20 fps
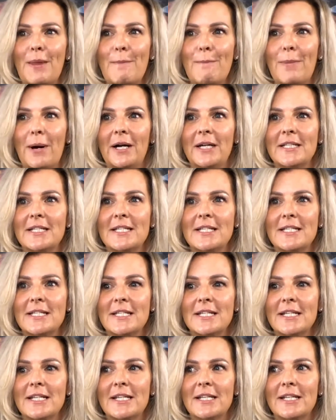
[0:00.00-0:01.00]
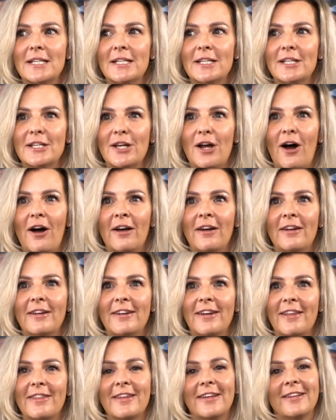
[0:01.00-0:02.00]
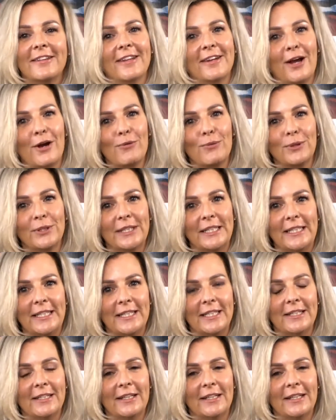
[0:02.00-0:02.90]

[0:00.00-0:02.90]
but nothing that I really